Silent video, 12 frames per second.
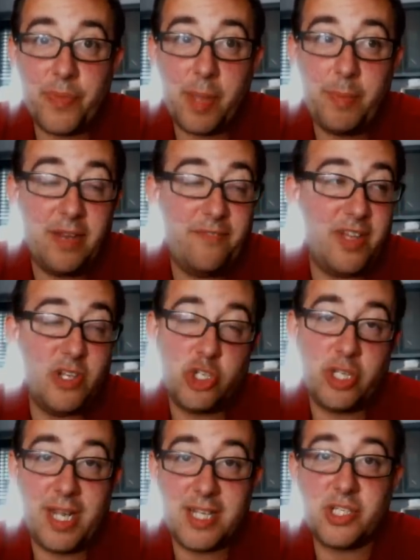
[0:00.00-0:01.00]
I mean,
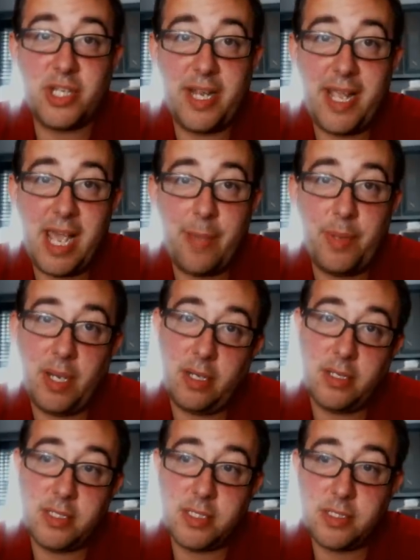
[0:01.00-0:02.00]
eventually that's going to happen
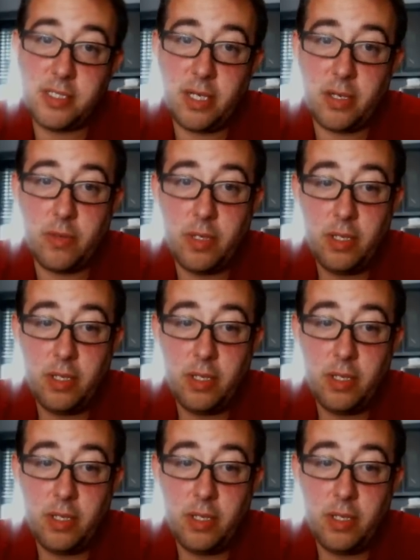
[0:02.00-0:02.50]
because, you know,